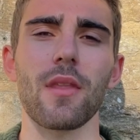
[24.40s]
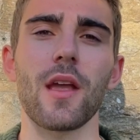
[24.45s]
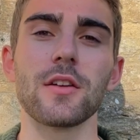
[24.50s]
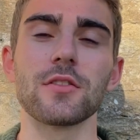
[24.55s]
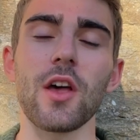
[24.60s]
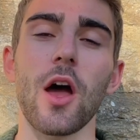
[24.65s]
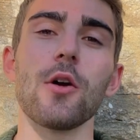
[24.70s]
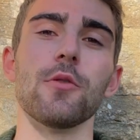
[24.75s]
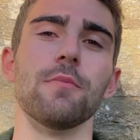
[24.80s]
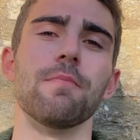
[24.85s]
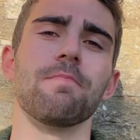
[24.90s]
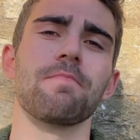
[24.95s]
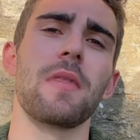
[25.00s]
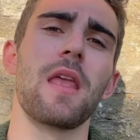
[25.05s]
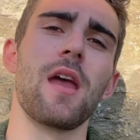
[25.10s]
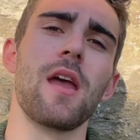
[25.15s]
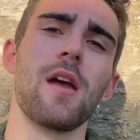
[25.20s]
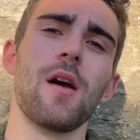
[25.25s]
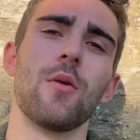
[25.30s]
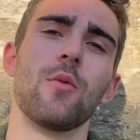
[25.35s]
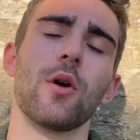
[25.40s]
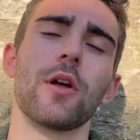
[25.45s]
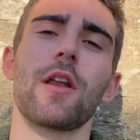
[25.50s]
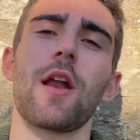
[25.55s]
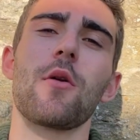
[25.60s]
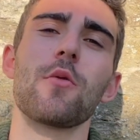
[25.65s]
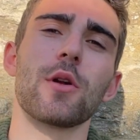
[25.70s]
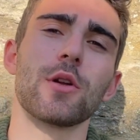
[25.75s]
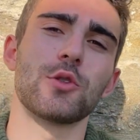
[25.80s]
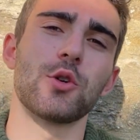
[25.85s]
So, what did
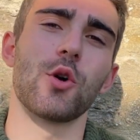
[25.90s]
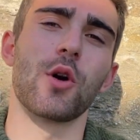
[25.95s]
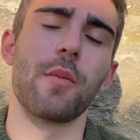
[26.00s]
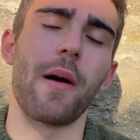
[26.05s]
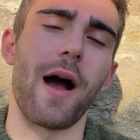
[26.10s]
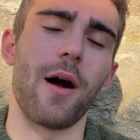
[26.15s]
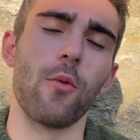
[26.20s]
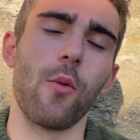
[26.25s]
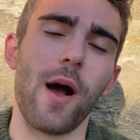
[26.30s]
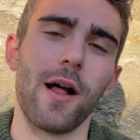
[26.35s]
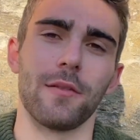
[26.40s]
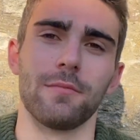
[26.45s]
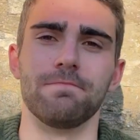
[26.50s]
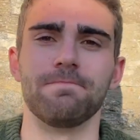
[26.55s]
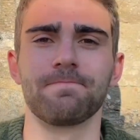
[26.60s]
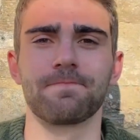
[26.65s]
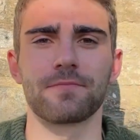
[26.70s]
I want to talk about? Well,